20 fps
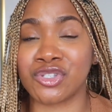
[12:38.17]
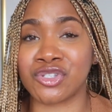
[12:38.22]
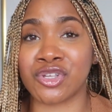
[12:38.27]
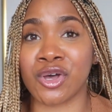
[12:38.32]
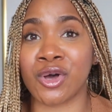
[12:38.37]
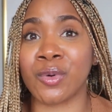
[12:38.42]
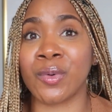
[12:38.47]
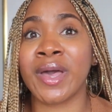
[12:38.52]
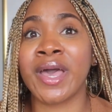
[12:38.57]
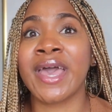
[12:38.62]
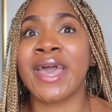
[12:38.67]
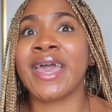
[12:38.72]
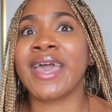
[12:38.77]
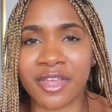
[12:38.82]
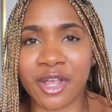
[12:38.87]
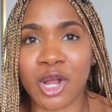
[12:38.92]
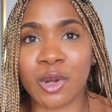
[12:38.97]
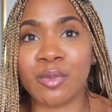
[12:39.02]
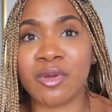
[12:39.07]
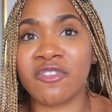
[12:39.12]
So
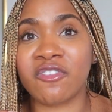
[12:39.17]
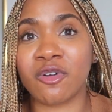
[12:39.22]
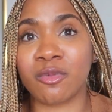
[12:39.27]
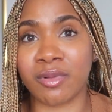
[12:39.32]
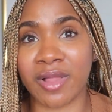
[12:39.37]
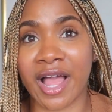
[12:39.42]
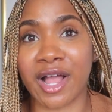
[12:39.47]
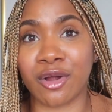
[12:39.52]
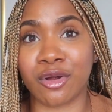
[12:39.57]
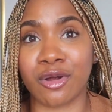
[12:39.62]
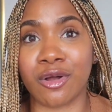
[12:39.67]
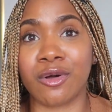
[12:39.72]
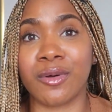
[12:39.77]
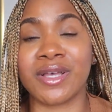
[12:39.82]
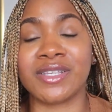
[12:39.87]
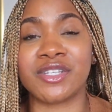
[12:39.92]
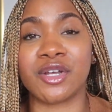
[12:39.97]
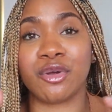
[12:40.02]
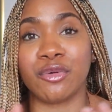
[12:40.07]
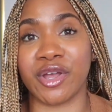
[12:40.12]
Therapy for Black Girl
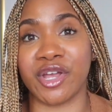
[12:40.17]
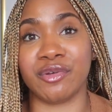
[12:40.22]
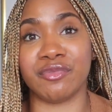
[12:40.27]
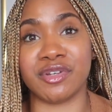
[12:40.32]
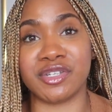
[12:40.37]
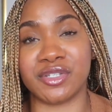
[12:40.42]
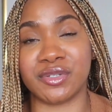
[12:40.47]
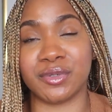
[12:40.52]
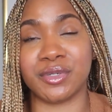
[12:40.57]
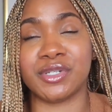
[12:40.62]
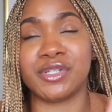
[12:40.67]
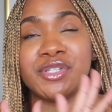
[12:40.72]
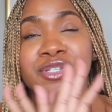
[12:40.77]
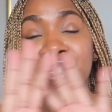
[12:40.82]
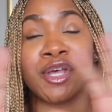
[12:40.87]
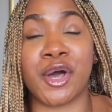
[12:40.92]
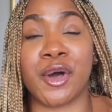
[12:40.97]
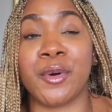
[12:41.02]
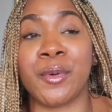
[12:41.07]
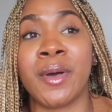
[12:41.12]
is a great resource.
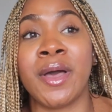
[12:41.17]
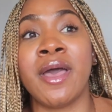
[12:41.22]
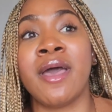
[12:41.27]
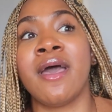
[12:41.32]
So